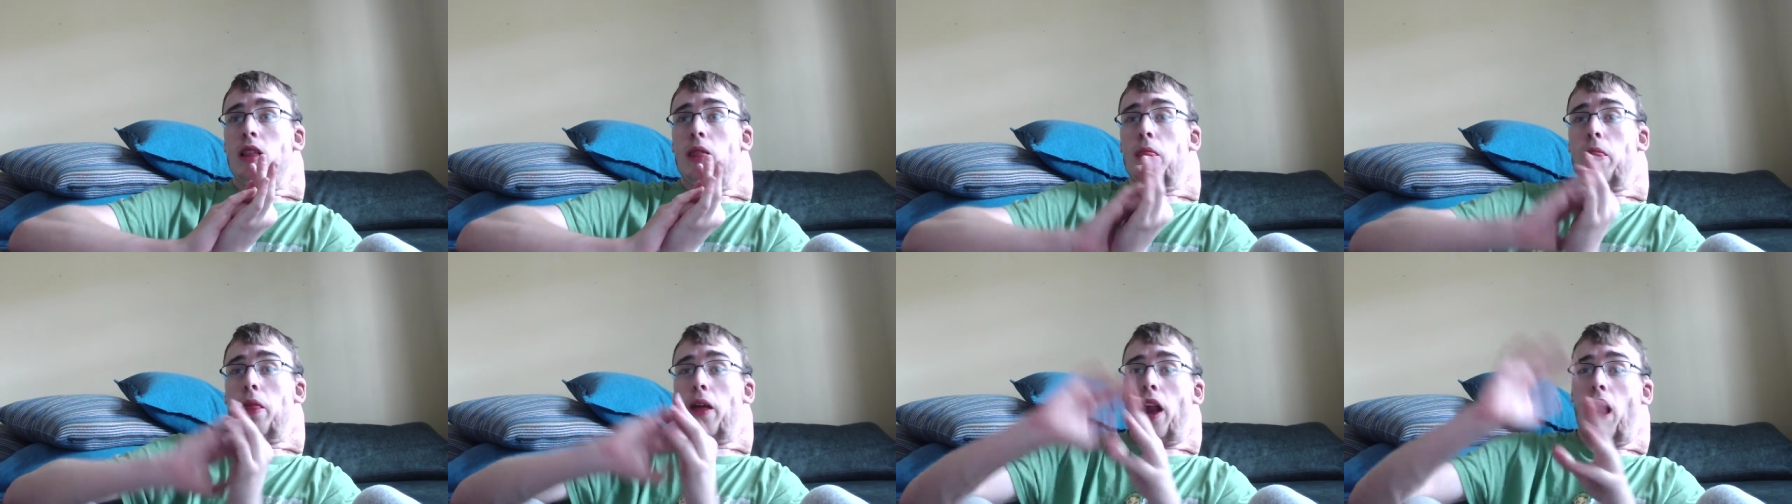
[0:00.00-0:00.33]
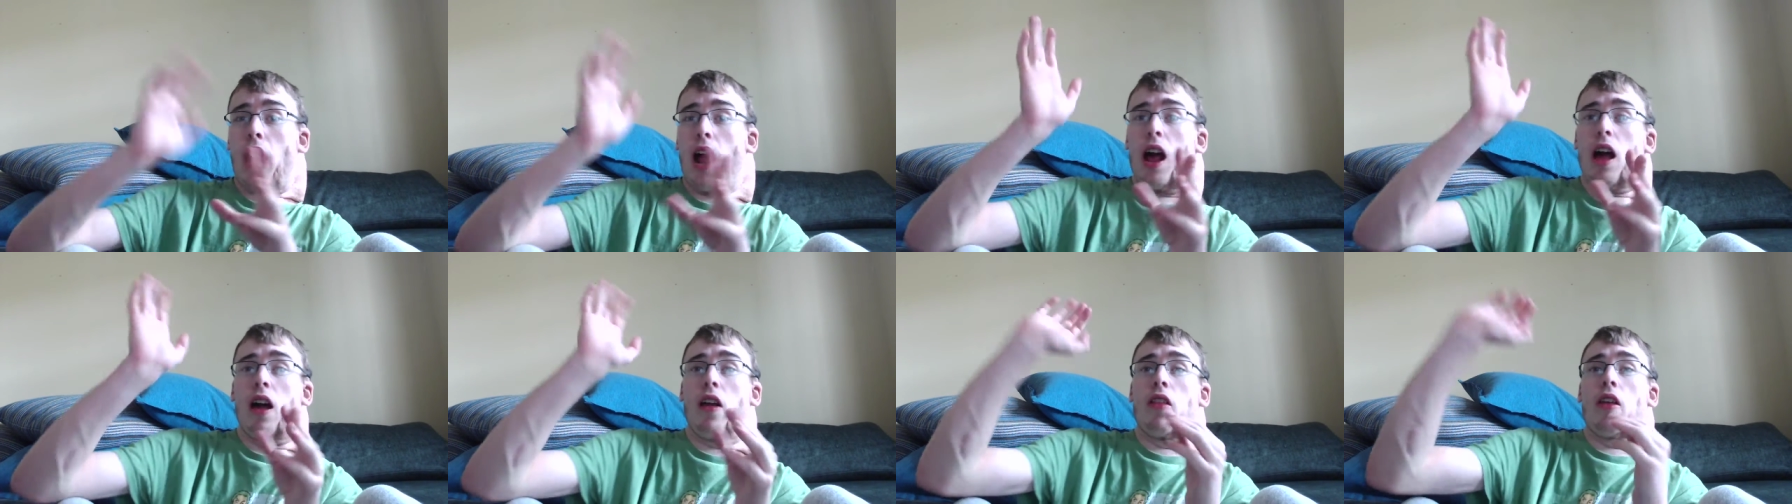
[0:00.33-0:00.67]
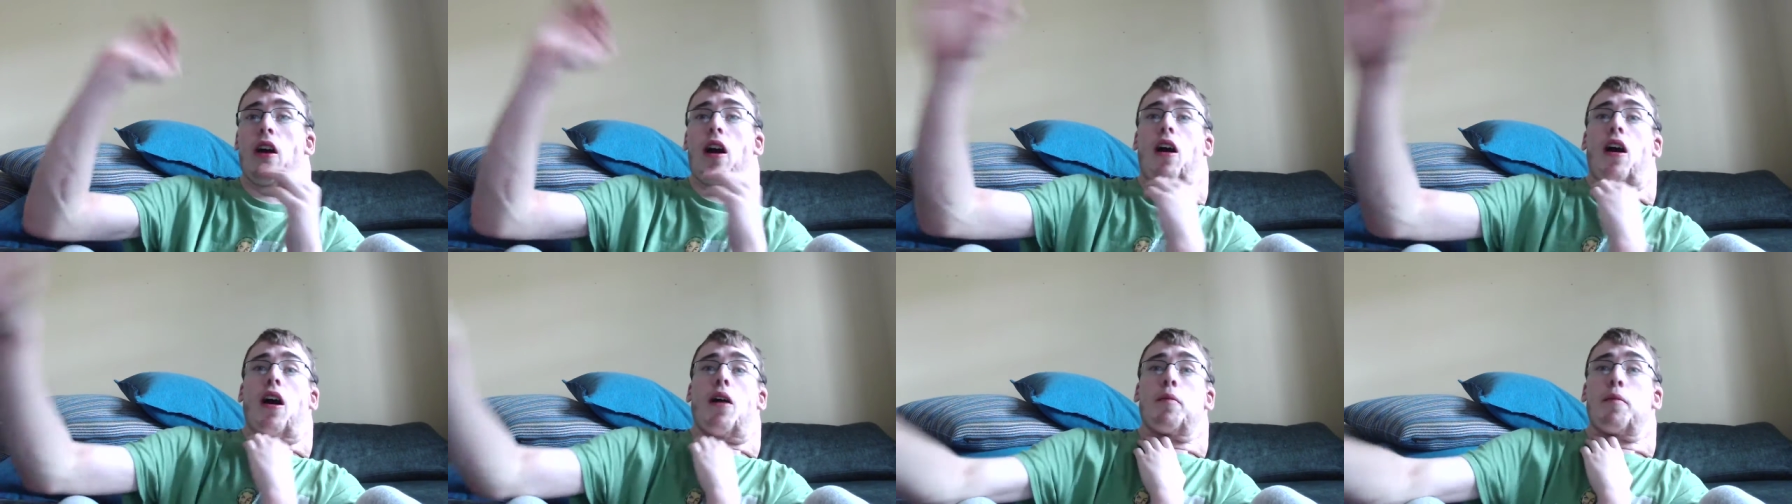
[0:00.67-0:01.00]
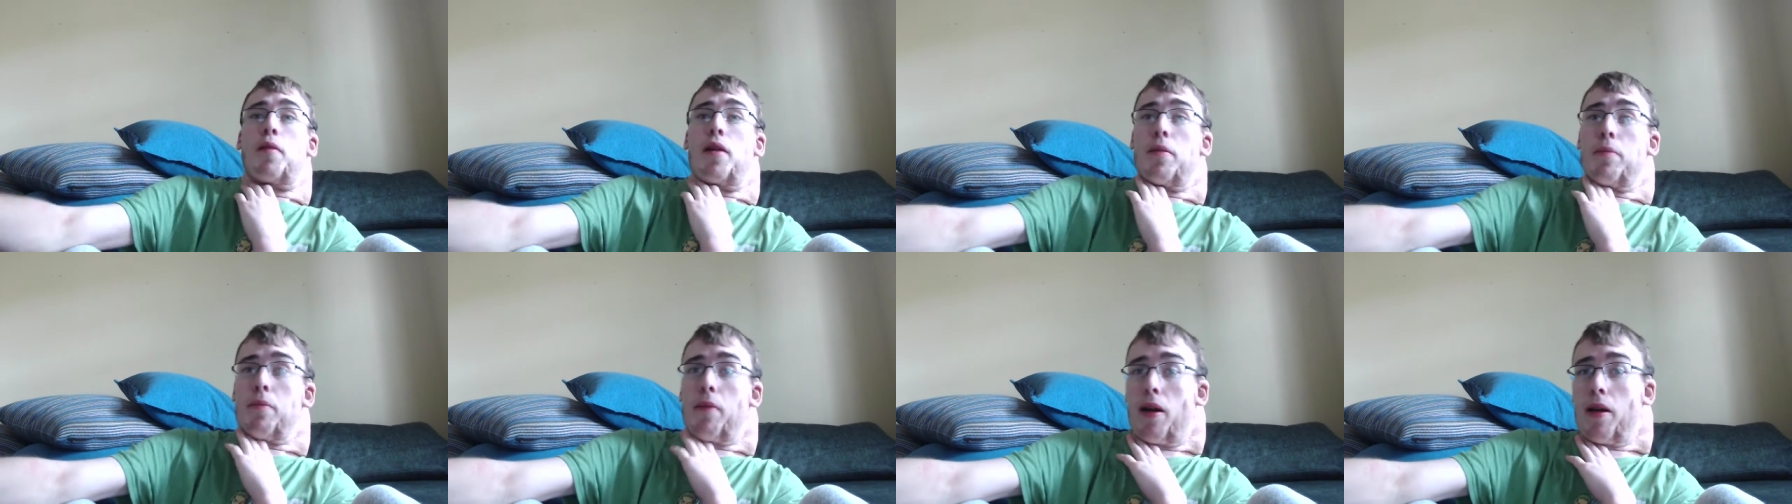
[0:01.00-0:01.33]
Yeah, I don't
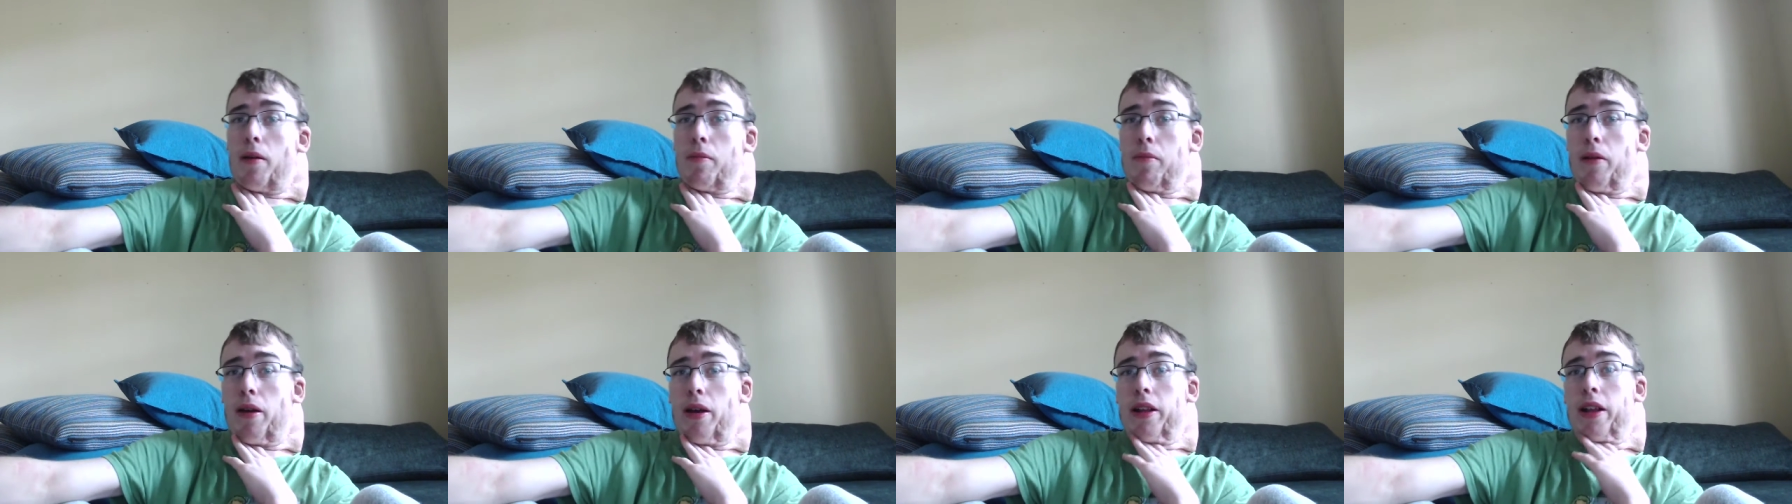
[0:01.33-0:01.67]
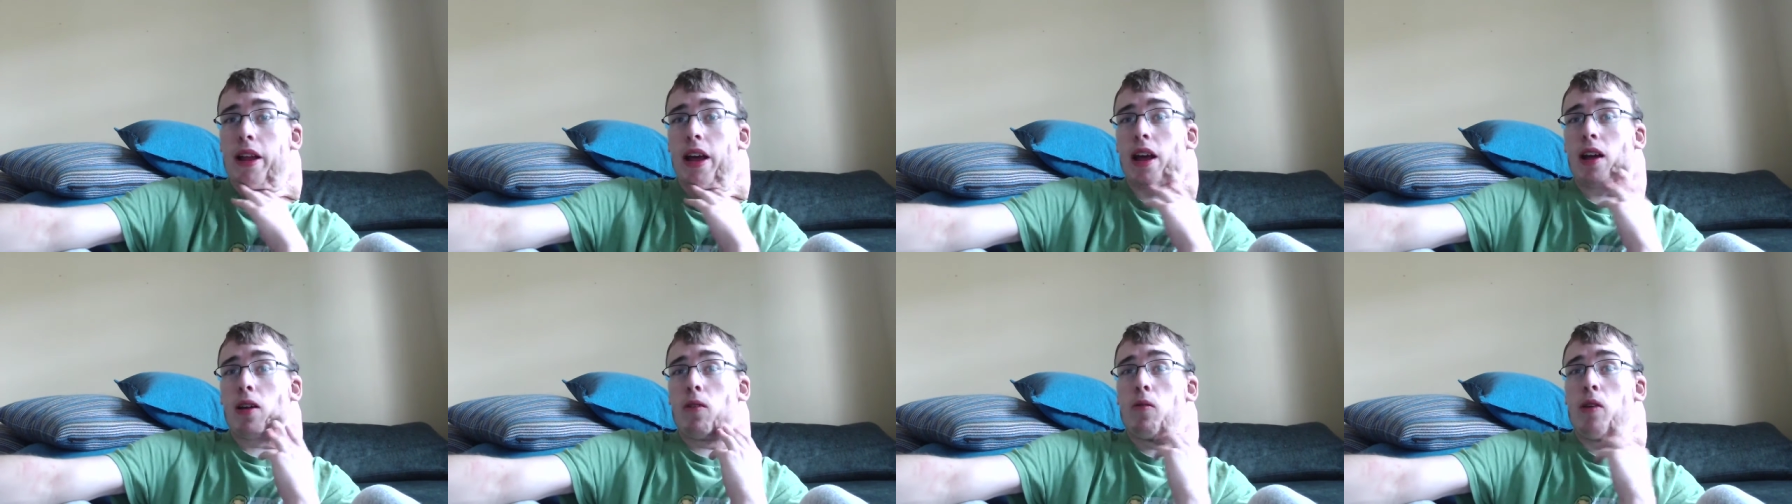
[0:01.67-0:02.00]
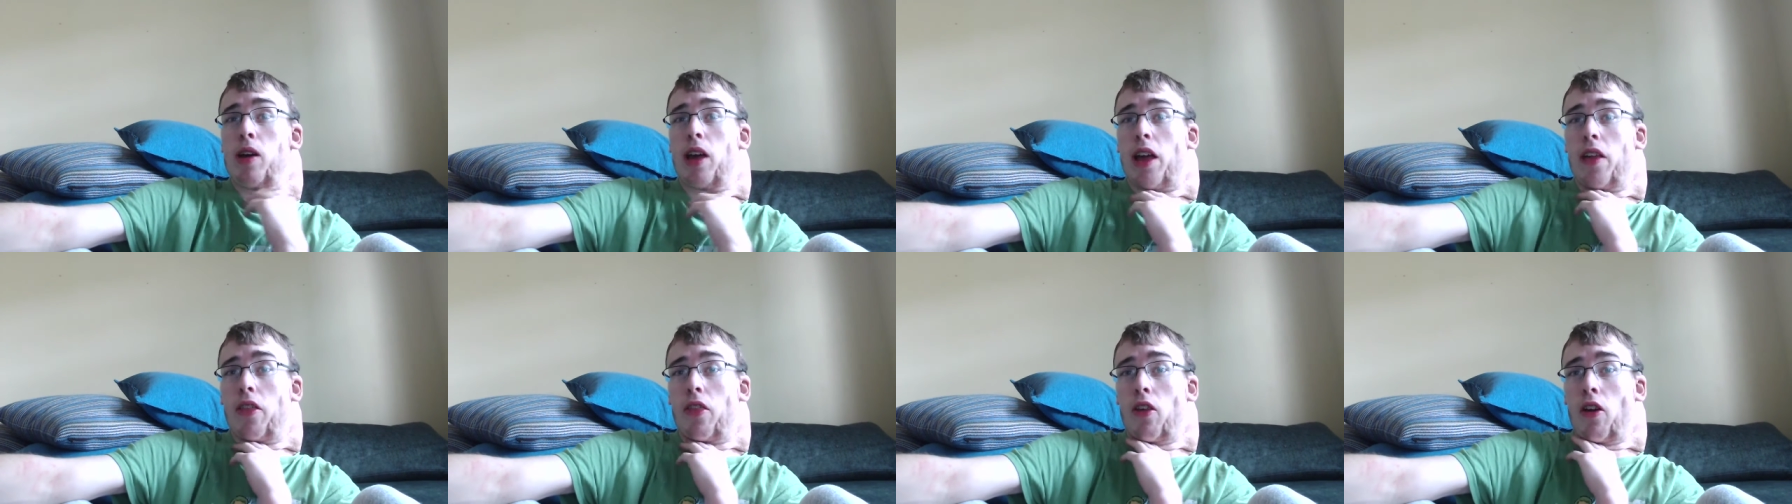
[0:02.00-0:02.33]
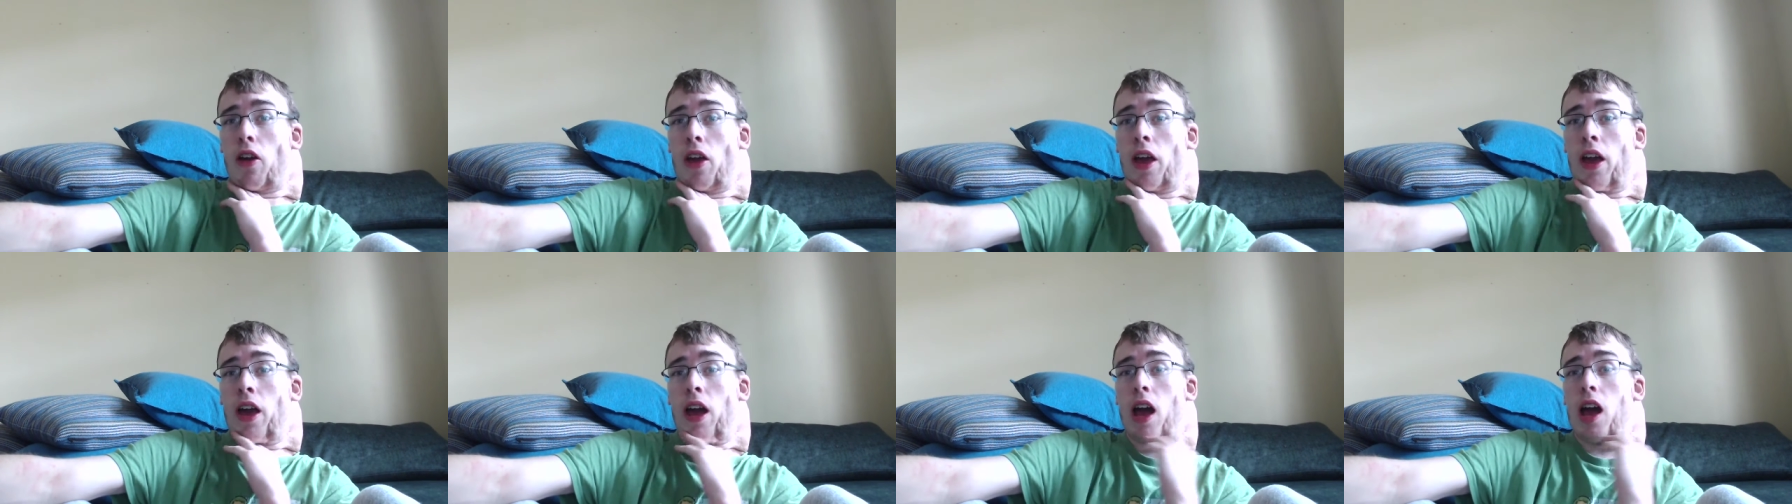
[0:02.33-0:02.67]
know. My, my next week is
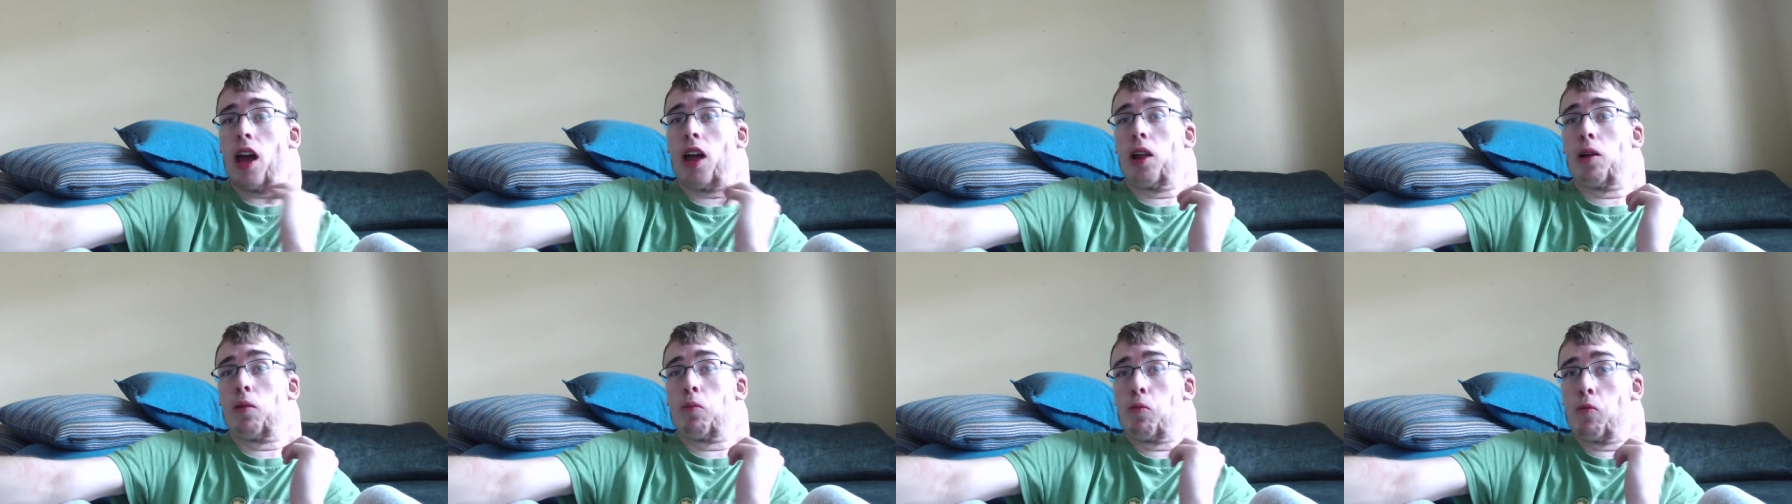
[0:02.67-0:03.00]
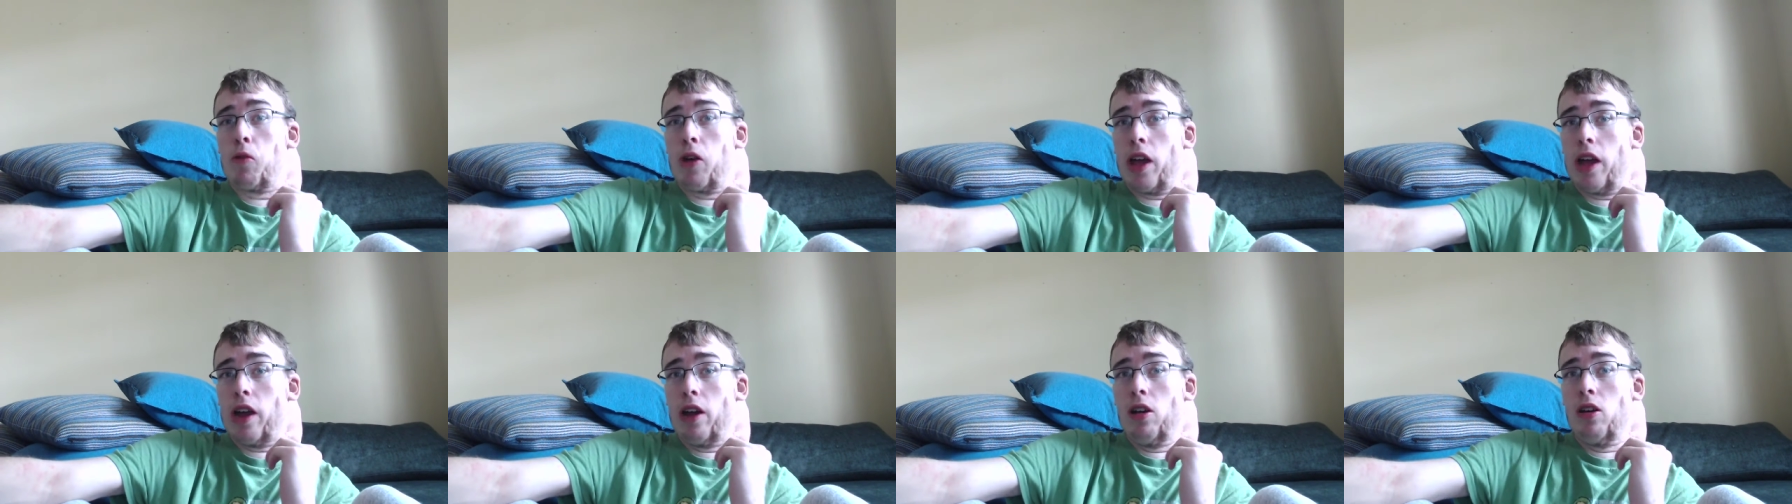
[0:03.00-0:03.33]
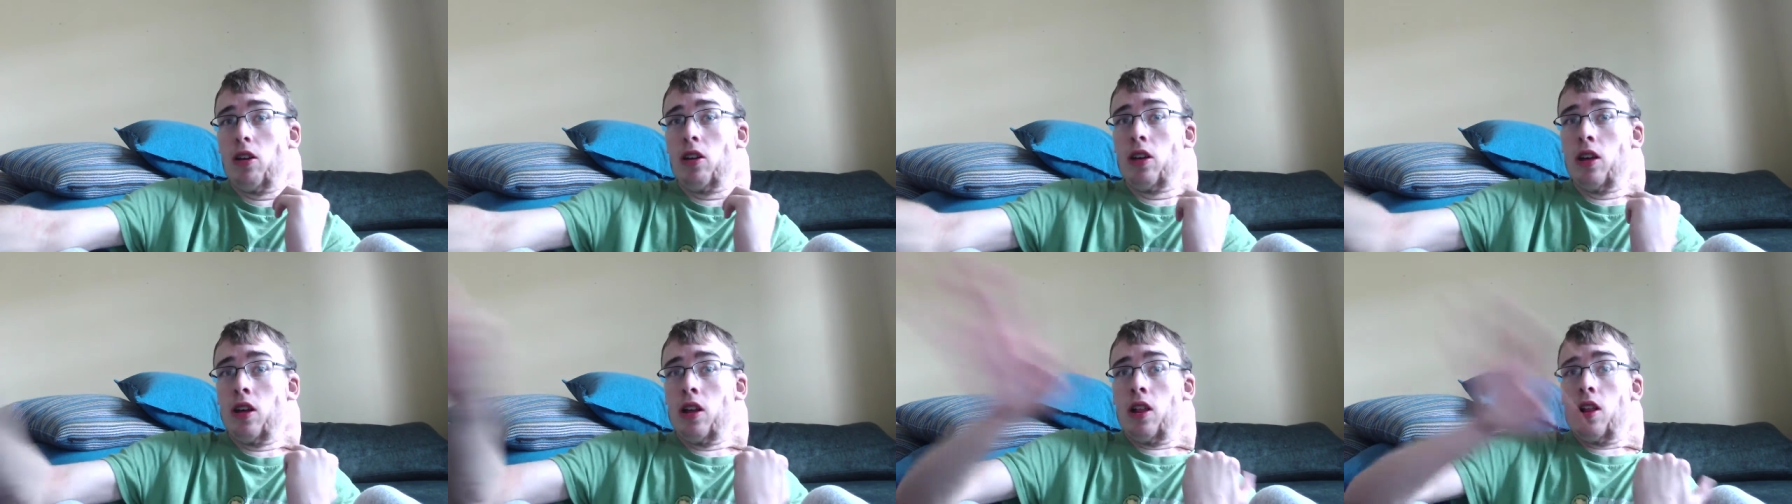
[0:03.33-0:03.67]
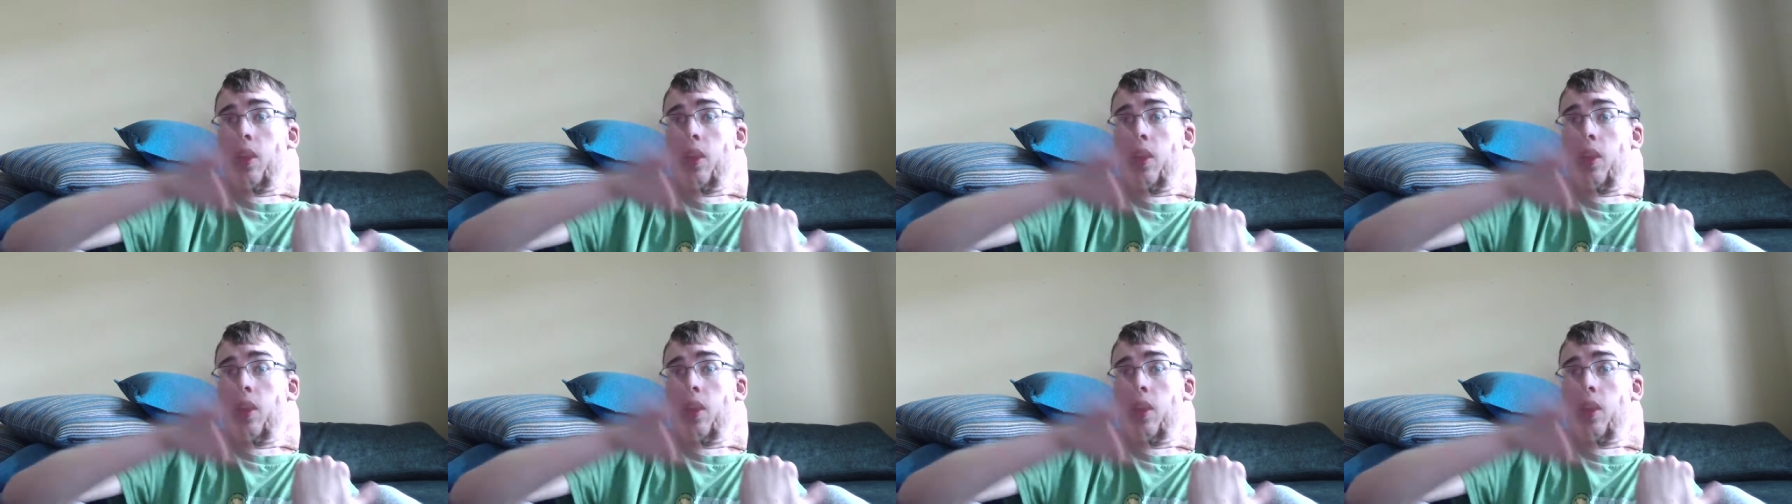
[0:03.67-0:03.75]
looking kind of weird.